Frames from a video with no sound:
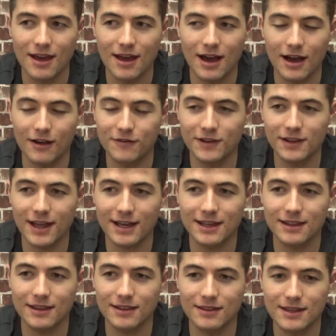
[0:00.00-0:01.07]
I feel like
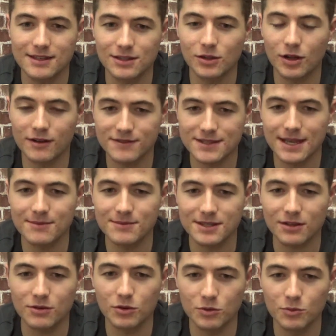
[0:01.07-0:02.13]
there's a lot of teams
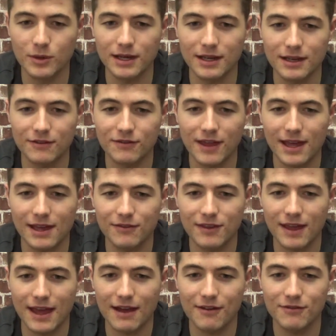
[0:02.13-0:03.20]
that could win it if
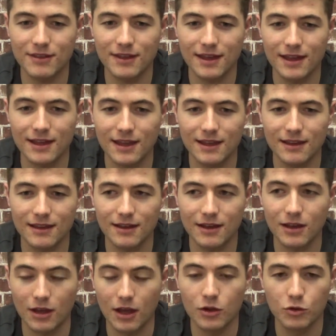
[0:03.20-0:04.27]
they have
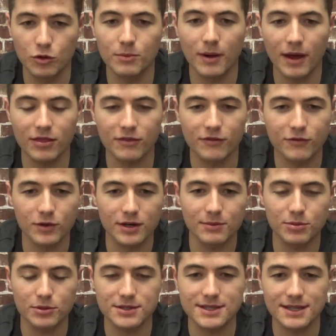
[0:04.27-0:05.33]
a good month of footy
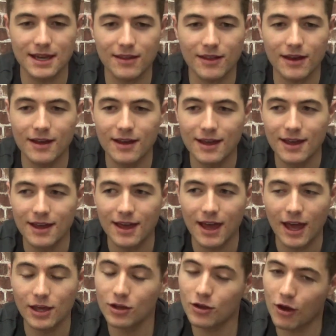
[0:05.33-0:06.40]
put together.
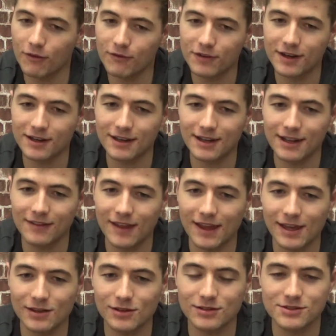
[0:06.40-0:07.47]
Are you confident in
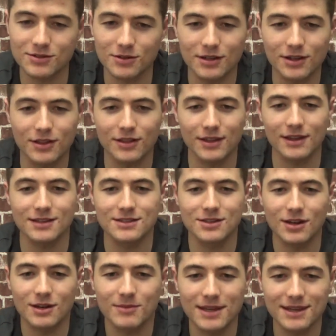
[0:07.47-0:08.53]
the Eels, or do you think it's
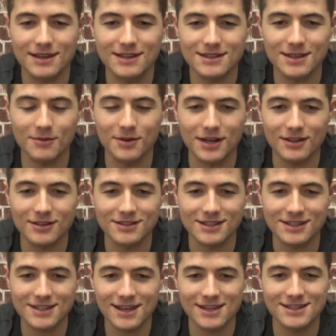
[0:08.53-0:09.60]
going to be someone else
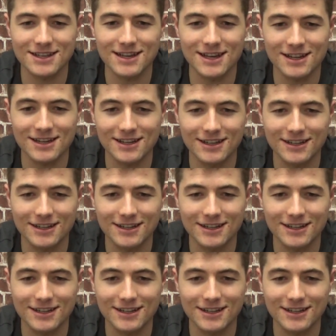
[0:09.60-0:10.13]
that takes it out?